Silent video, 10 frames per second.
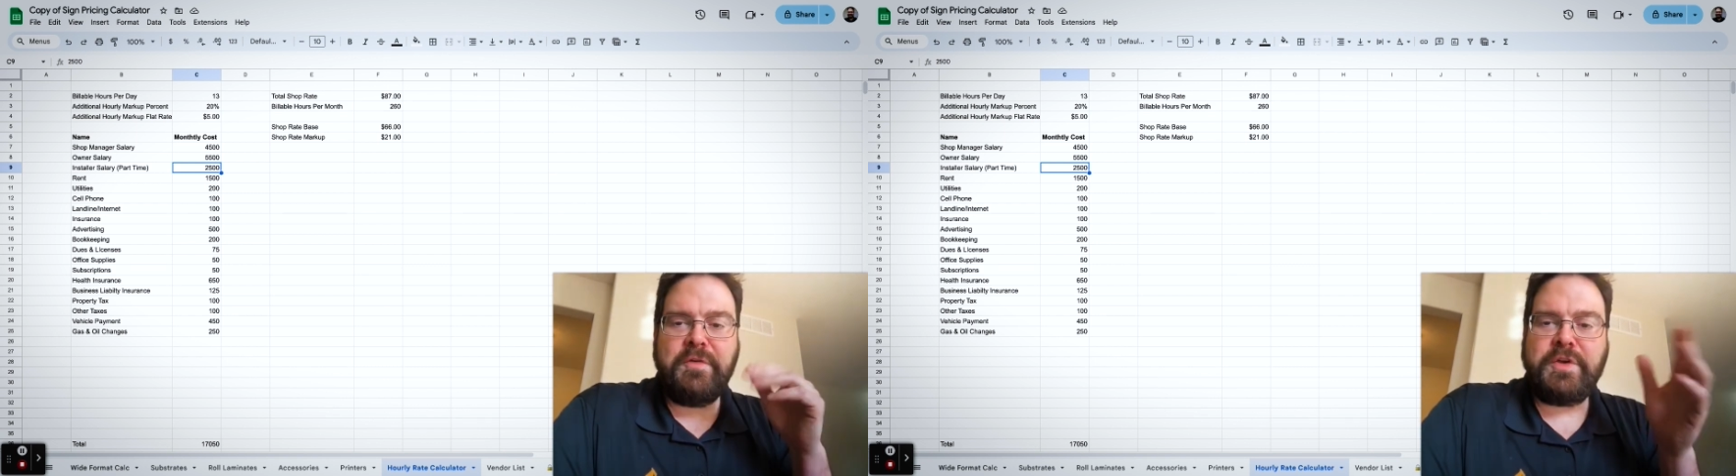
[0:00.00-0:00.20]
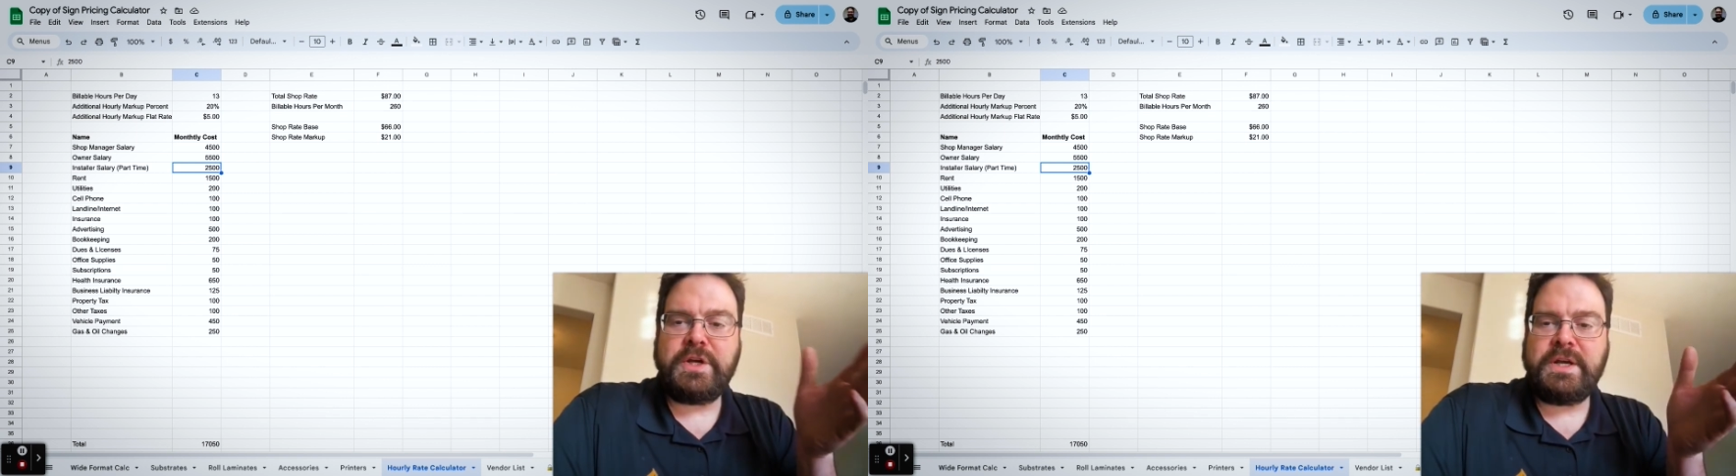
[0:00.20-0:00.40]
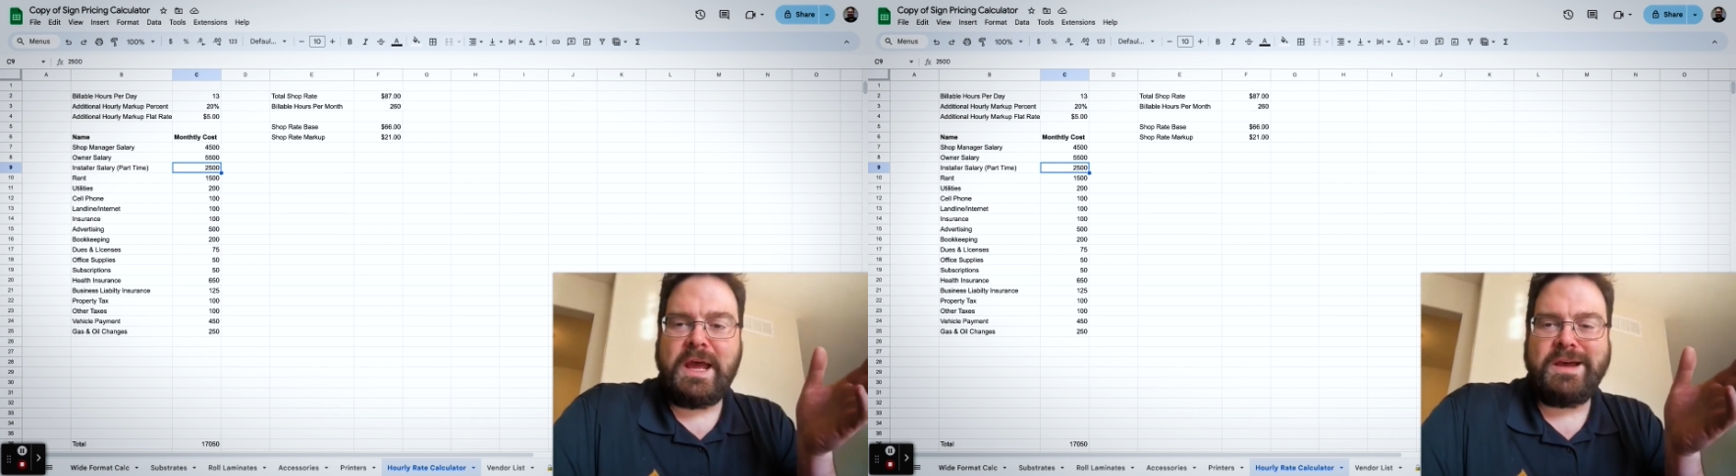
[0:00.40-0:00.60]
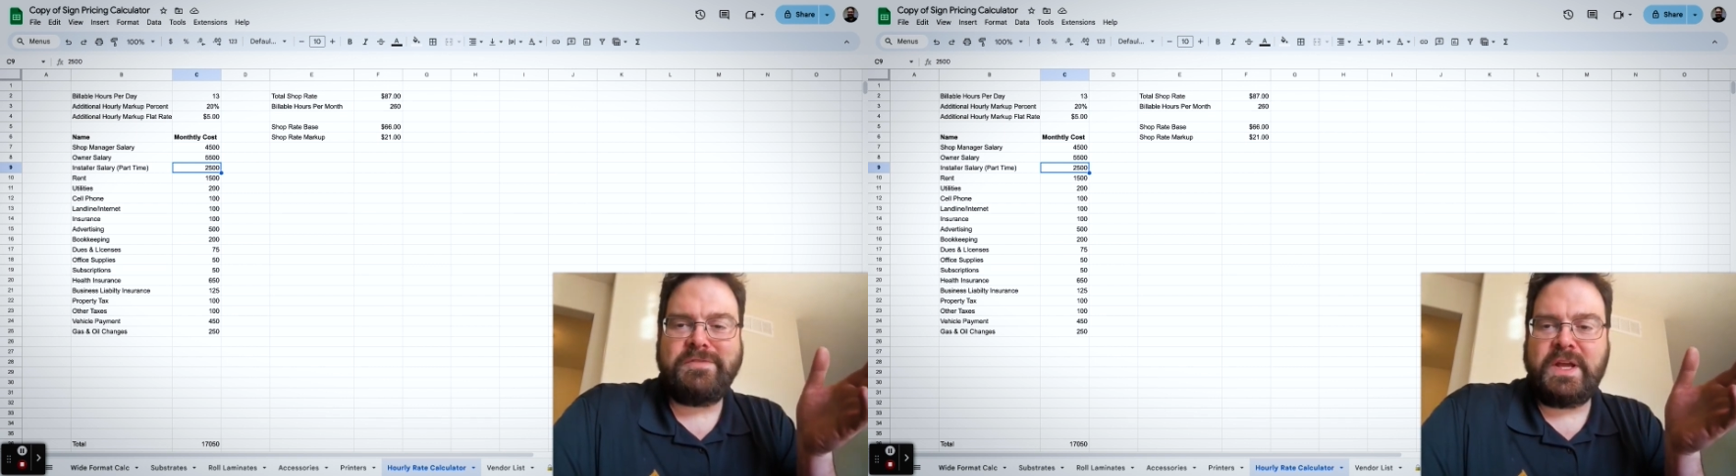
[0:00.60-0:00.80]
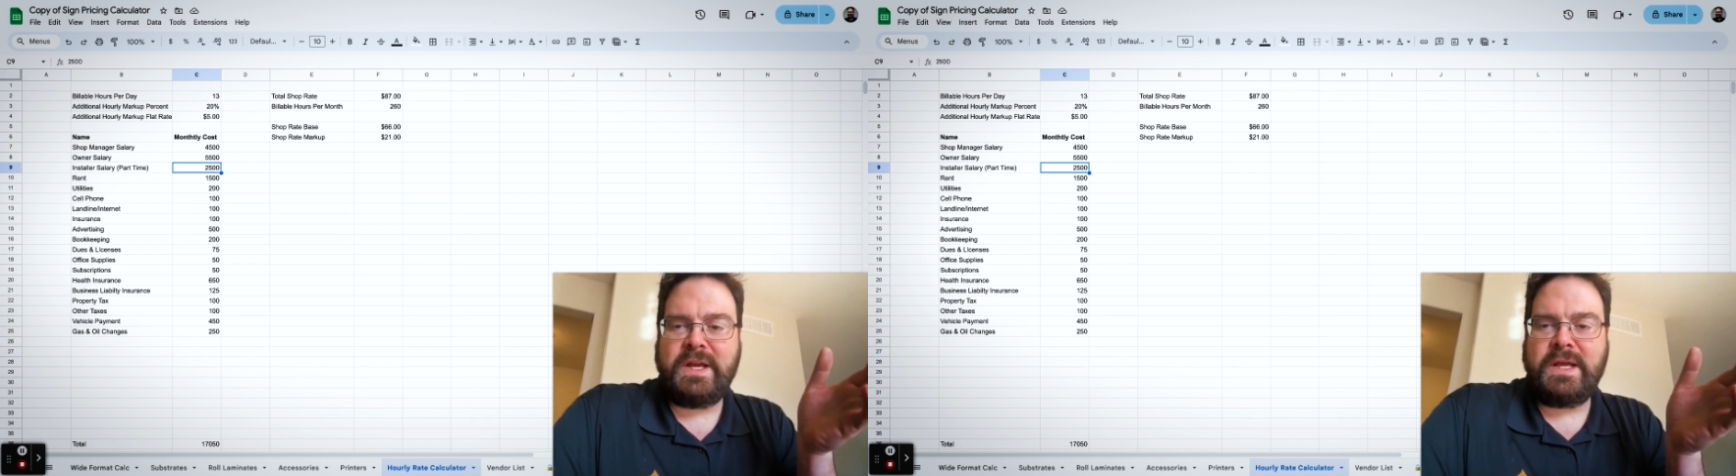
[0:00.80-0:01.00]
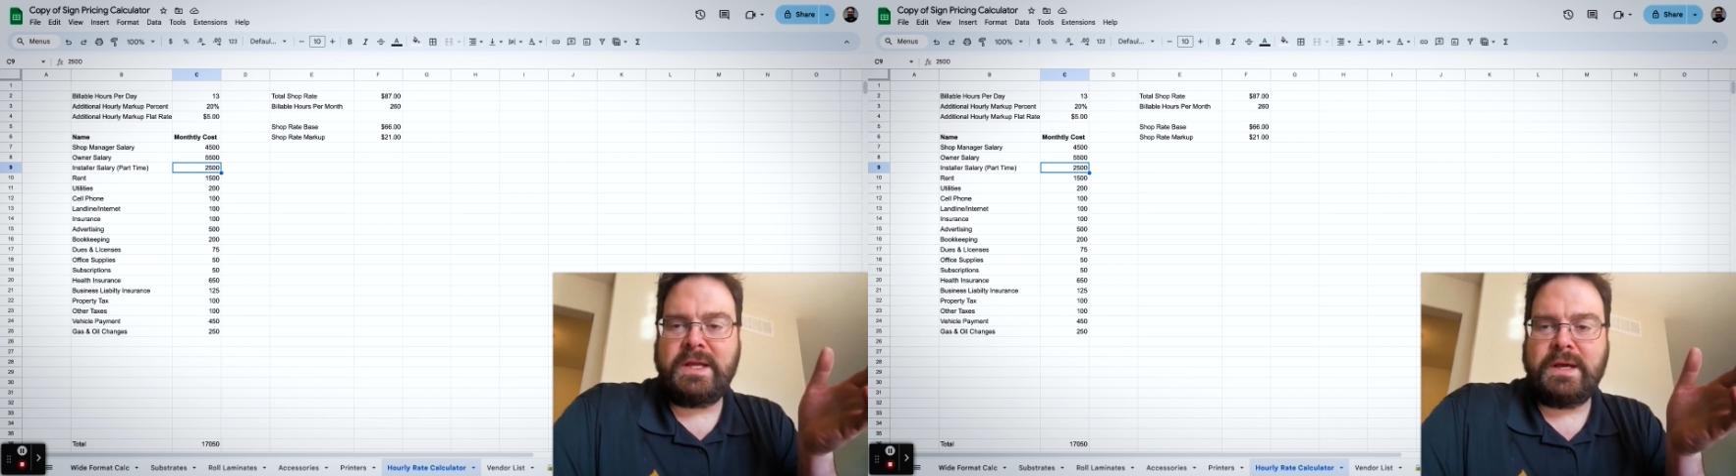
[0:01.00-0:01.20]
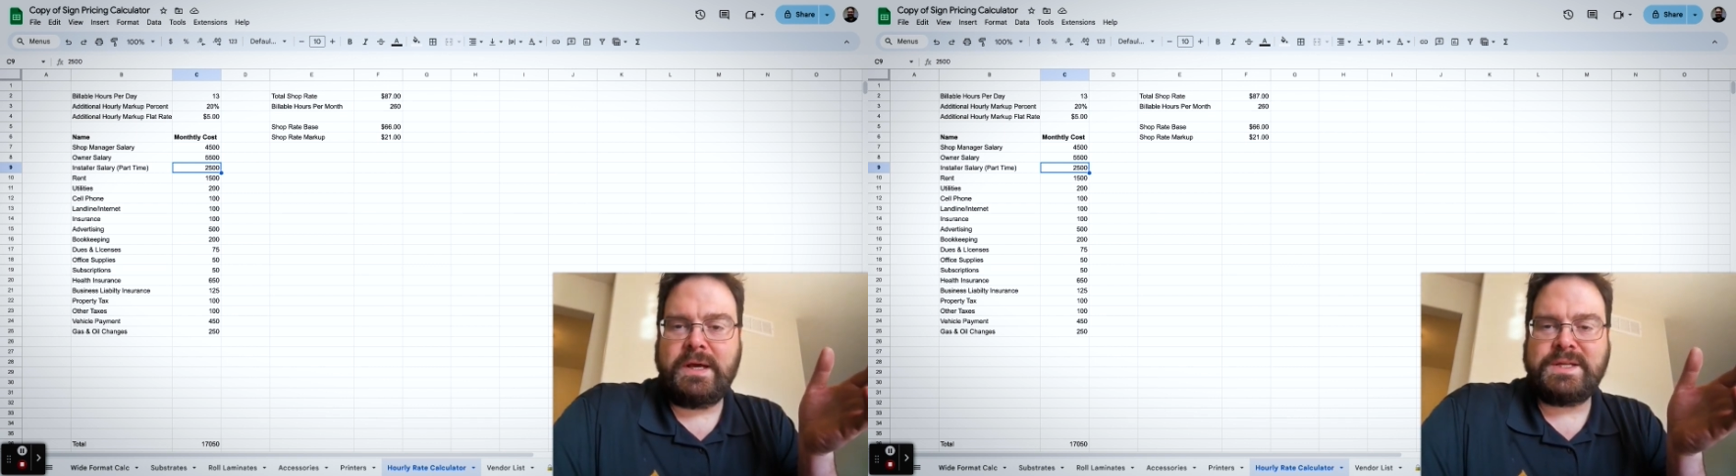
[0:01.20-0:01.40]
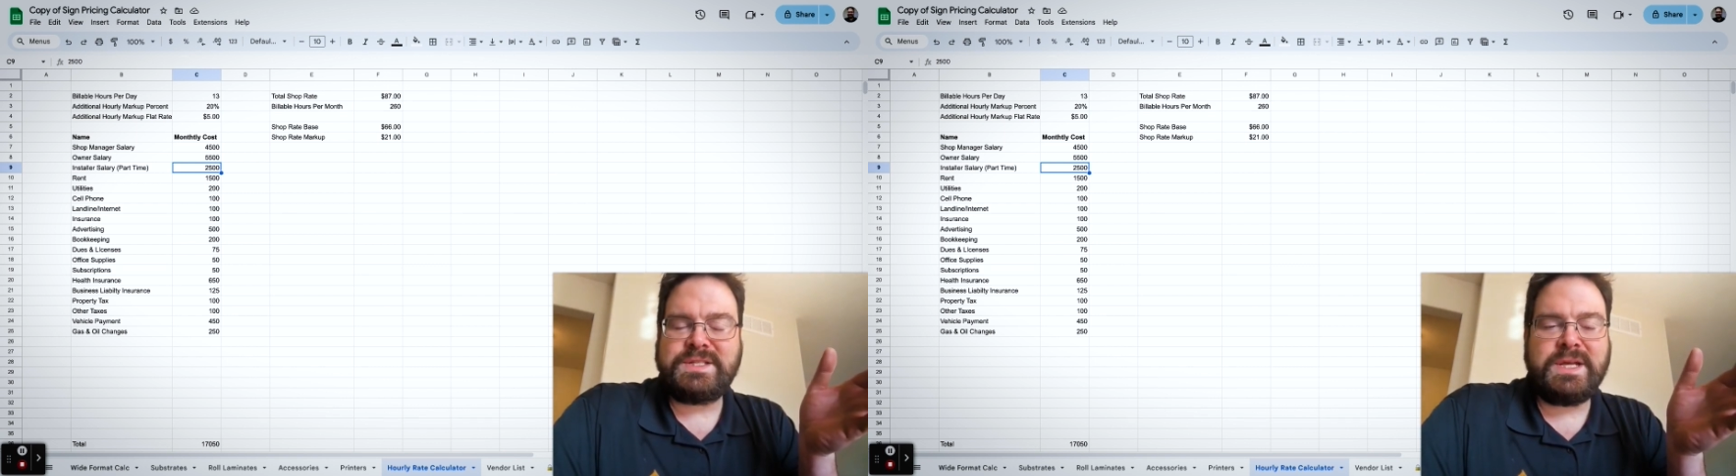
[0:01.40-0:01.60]
if you didn't have any
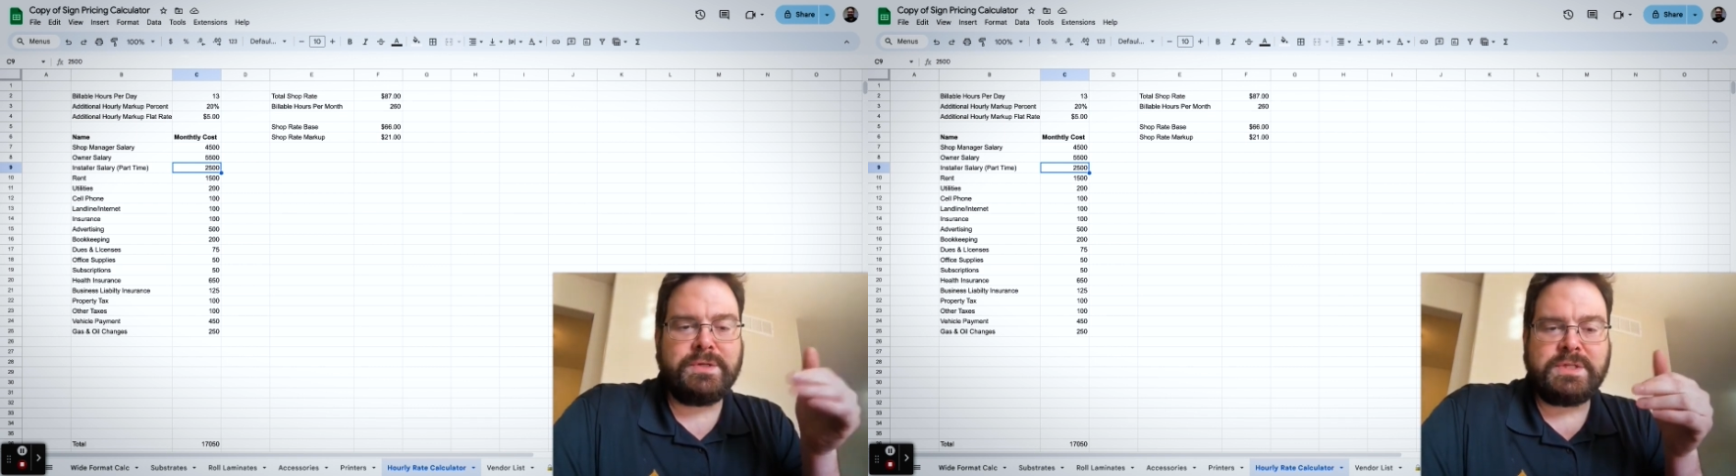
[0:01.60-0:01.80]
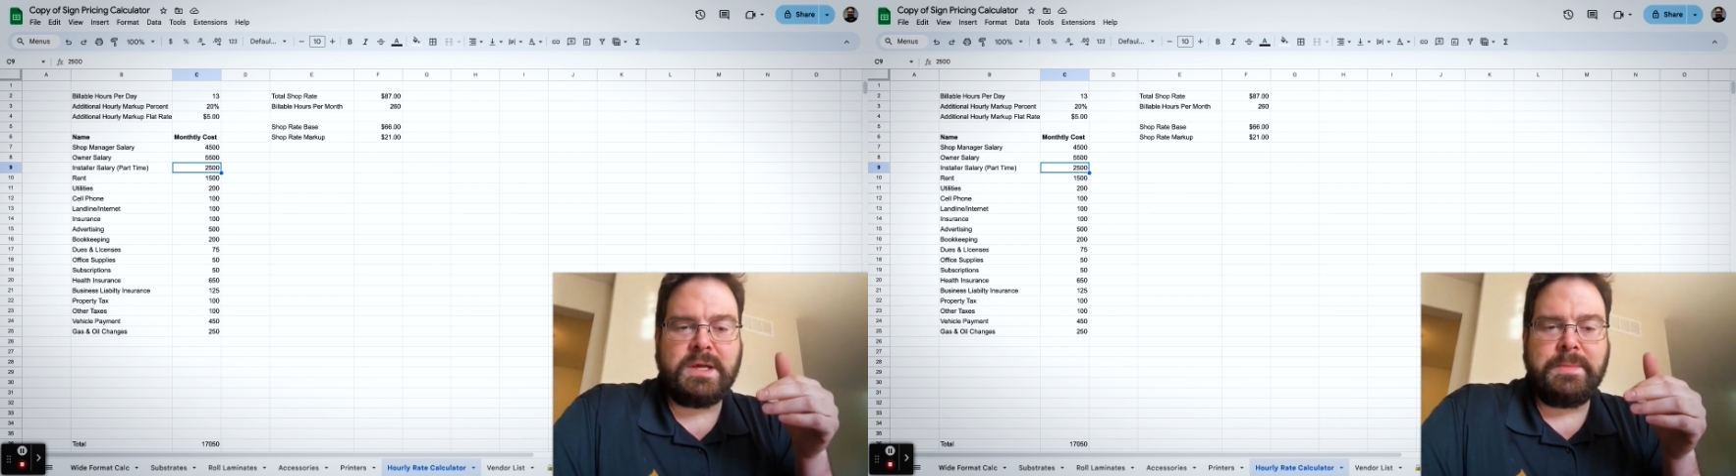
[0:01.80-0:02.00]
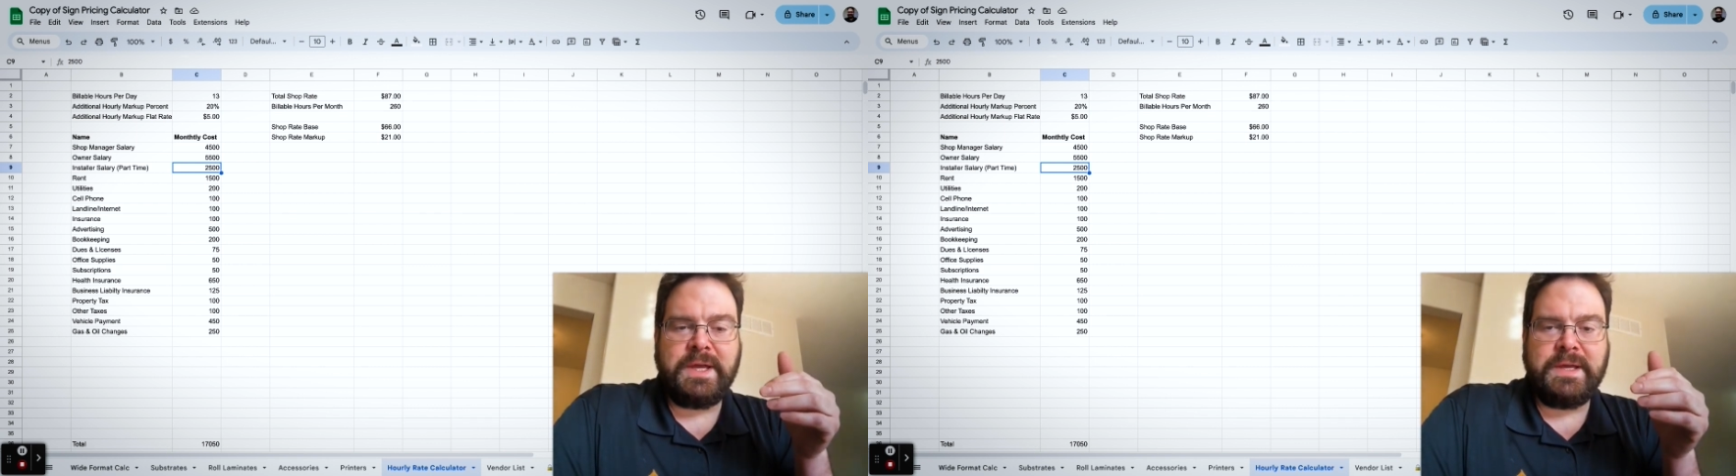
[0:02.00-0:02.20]
sales coming